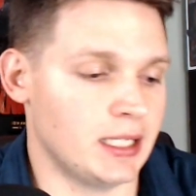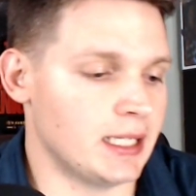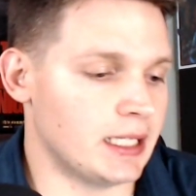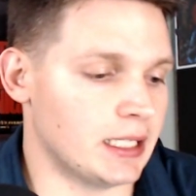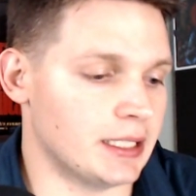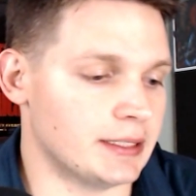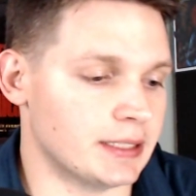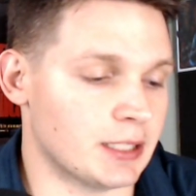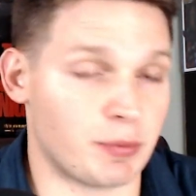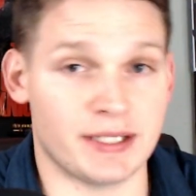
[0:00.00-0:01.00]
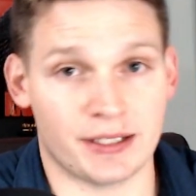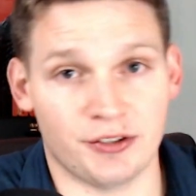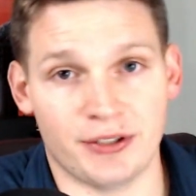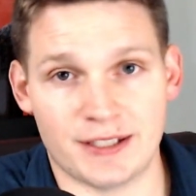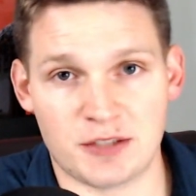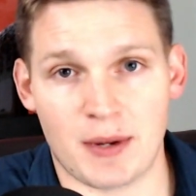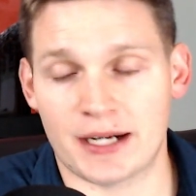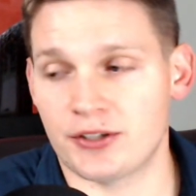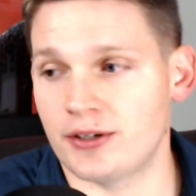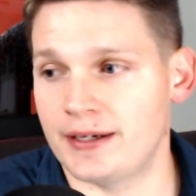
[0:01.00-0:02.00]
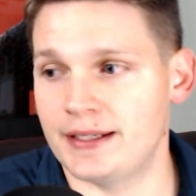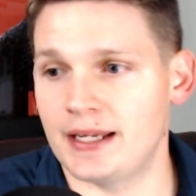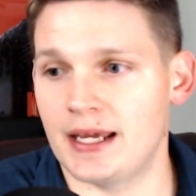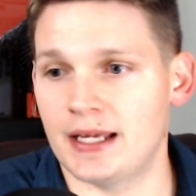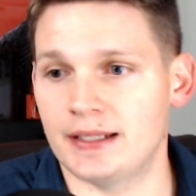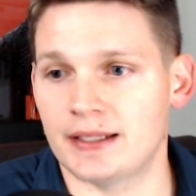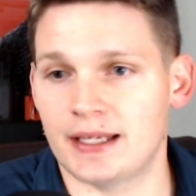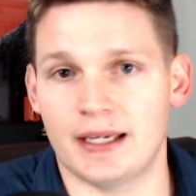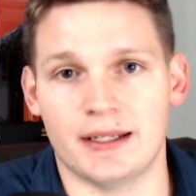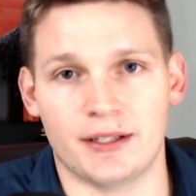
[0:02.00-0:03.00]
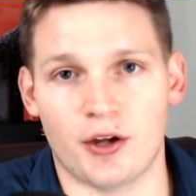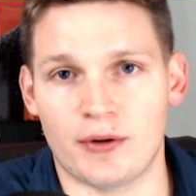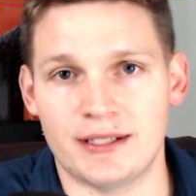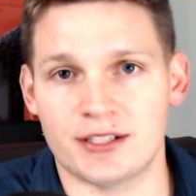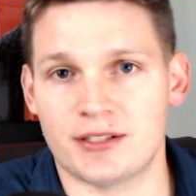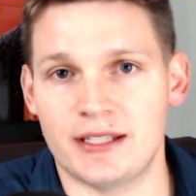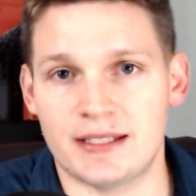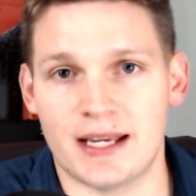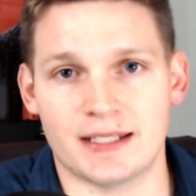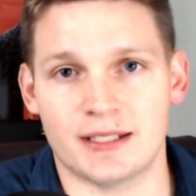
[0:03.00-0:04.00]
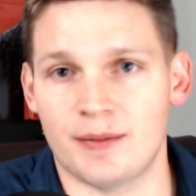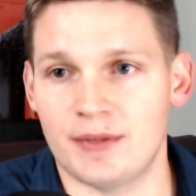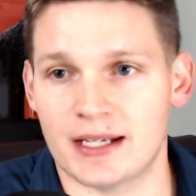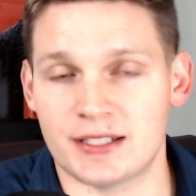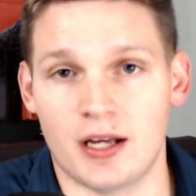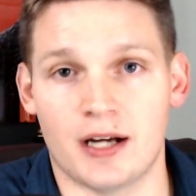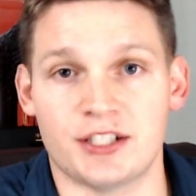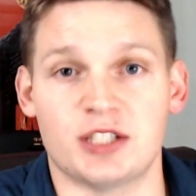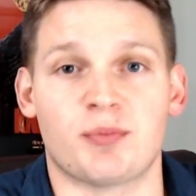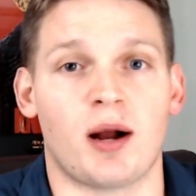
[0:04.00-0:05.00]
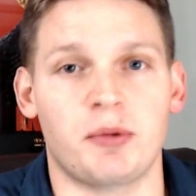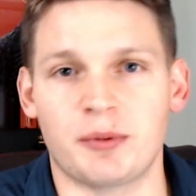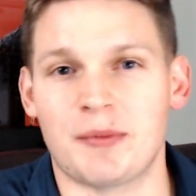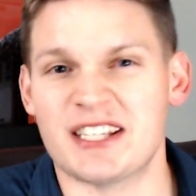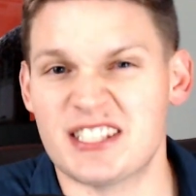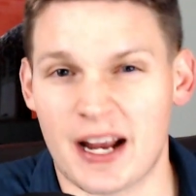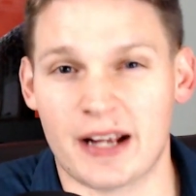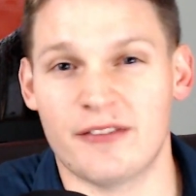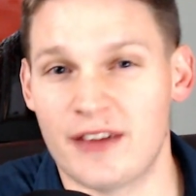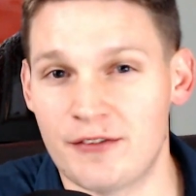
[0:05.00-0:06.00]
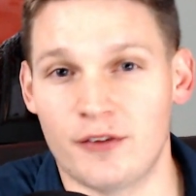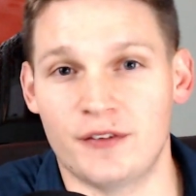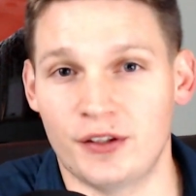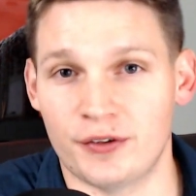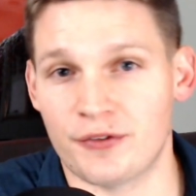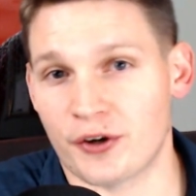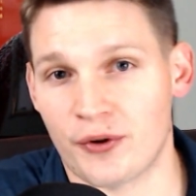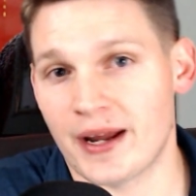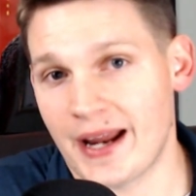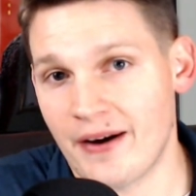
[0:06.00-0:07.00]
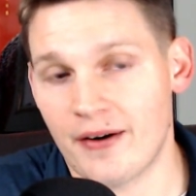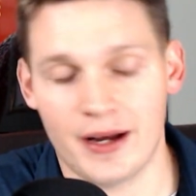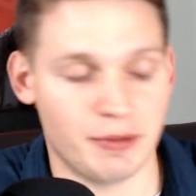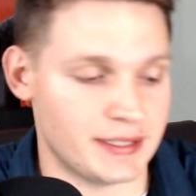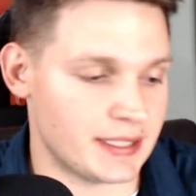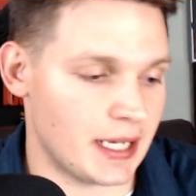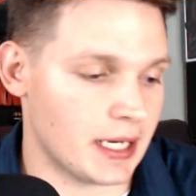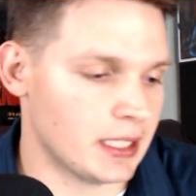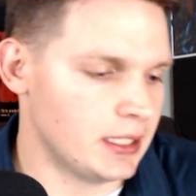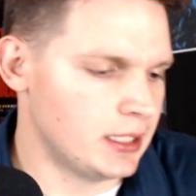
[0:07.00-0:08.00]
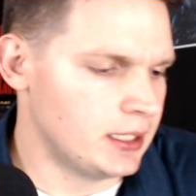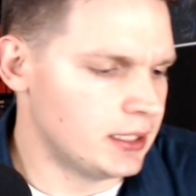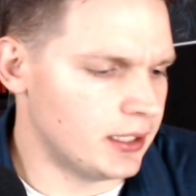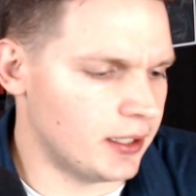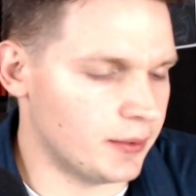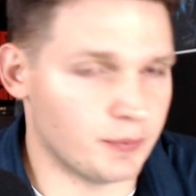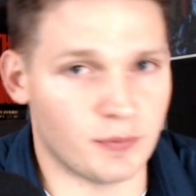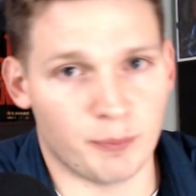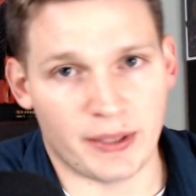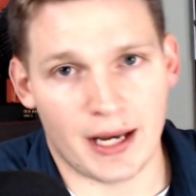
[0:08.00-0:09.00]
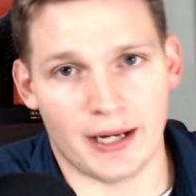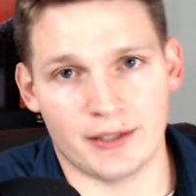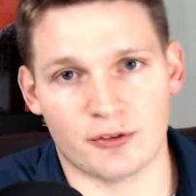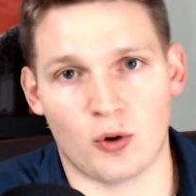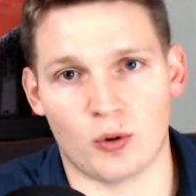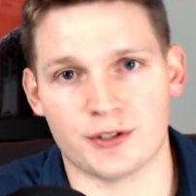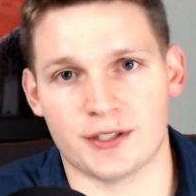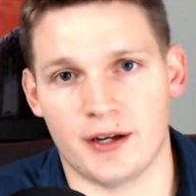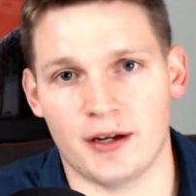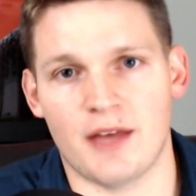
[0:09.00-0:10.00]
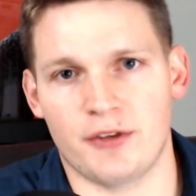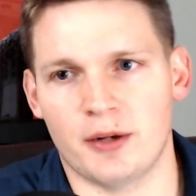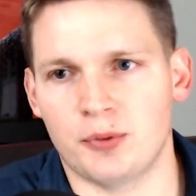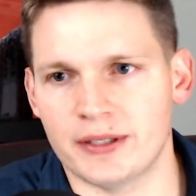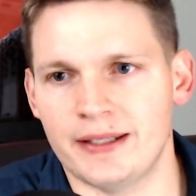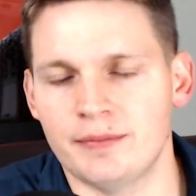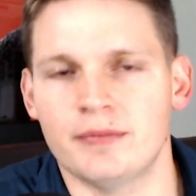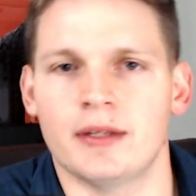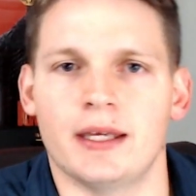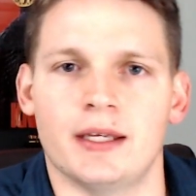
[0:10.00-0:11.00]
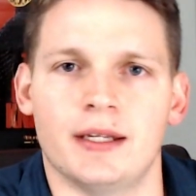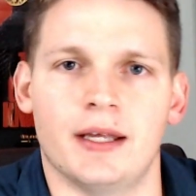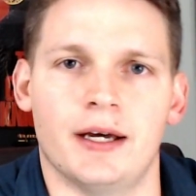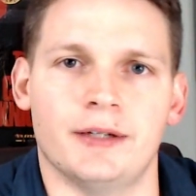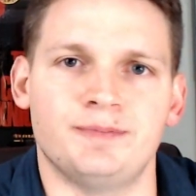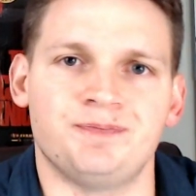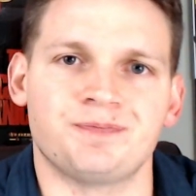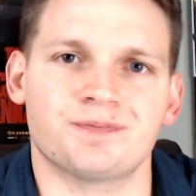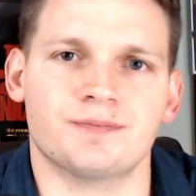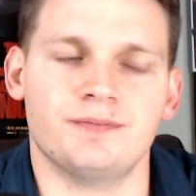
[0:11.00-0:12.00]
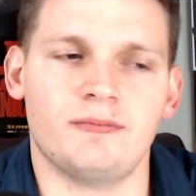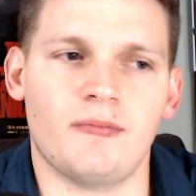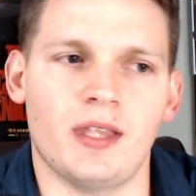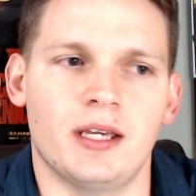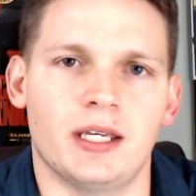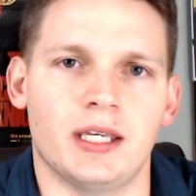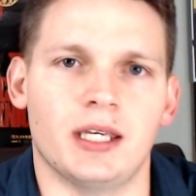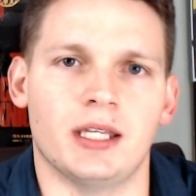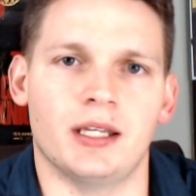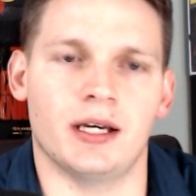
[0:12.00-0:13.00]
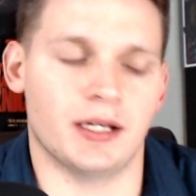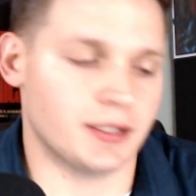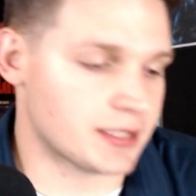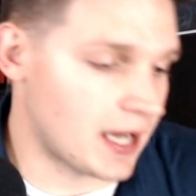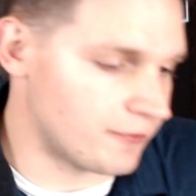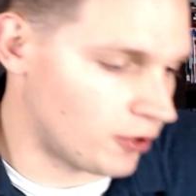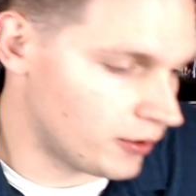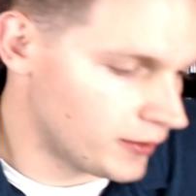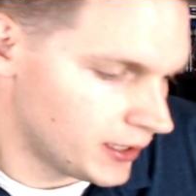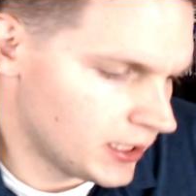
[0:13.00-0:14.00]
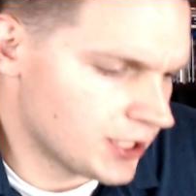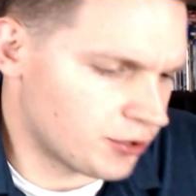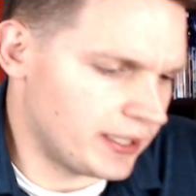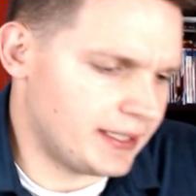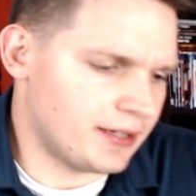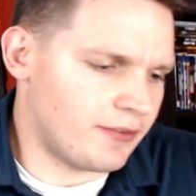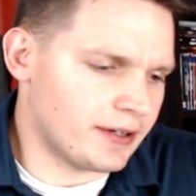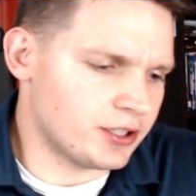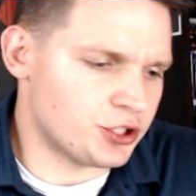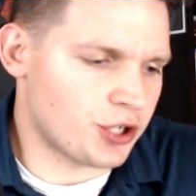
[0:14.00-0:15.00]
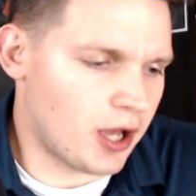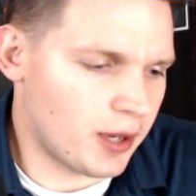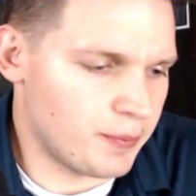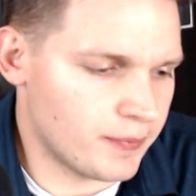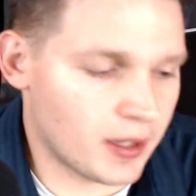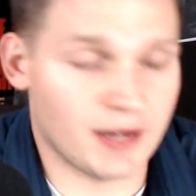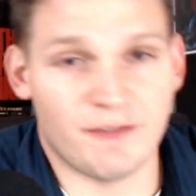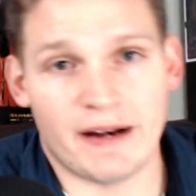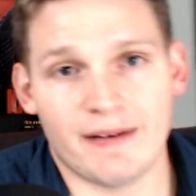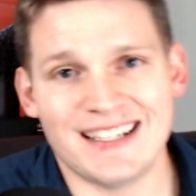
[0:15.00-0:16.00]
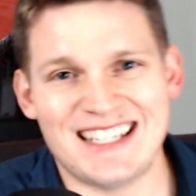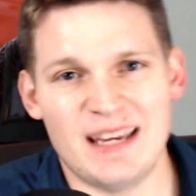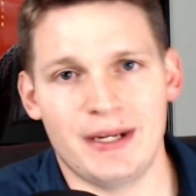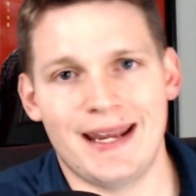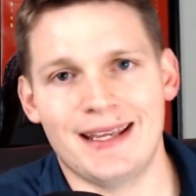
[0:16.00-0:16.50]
And particularly in Spectre, and again, he takes it up next notch. He's probably my second favorite villain of the Craig era, I would say. behind, of course, Javier Bardem in Skyfall. So he did a very good job, very intimidating